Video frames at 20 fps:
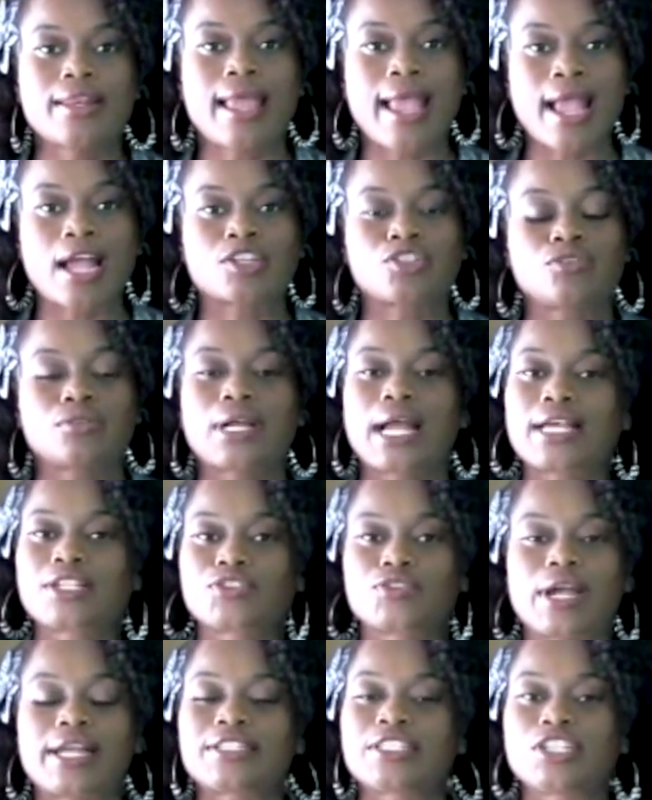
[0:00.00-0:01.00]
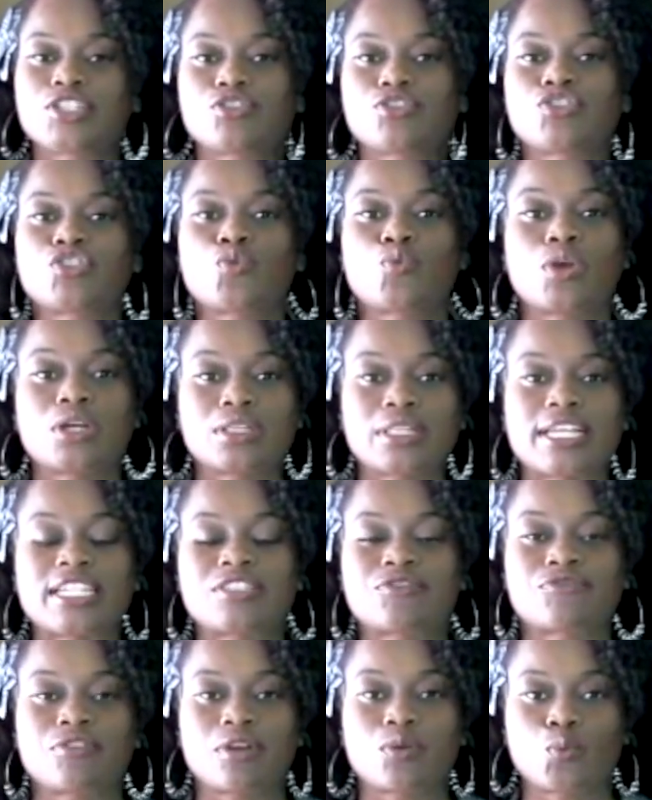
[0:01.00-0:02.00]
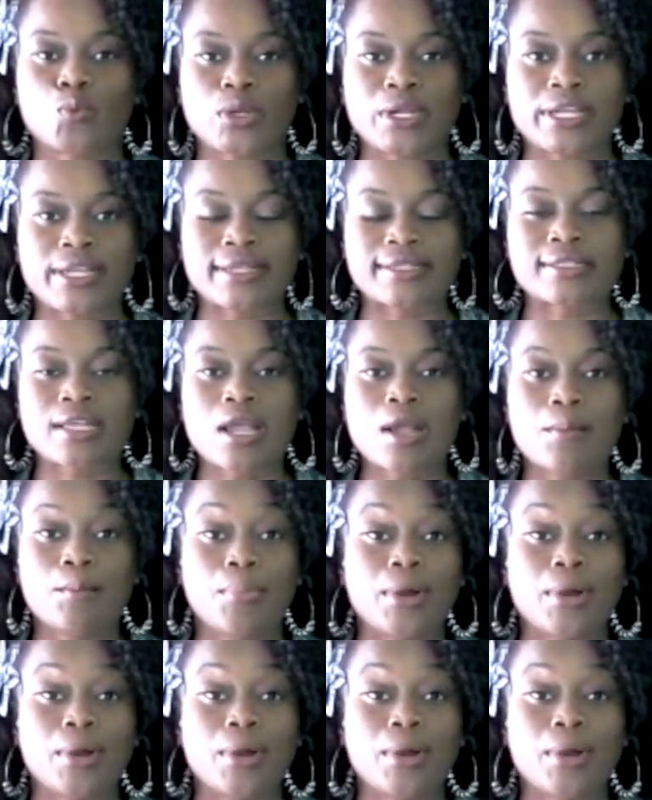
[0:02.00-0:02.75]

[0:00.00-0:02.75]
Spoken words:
Now, as you guys know, I did used to wear lace front wigs,